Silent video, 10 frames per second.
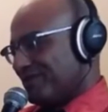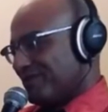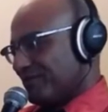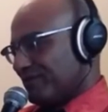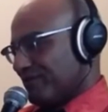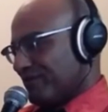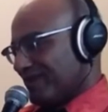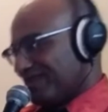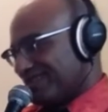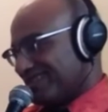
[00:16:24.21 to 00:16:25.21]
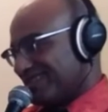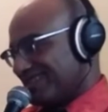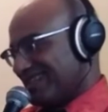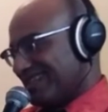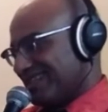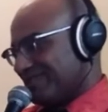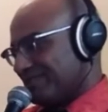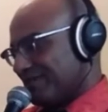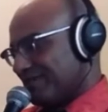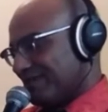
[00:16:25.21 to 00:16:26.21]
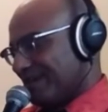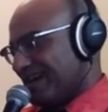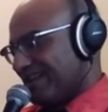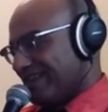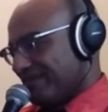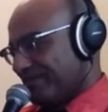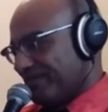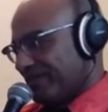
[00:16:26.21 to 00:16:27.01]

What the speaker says: unmoving robots seated in the speeder behind them.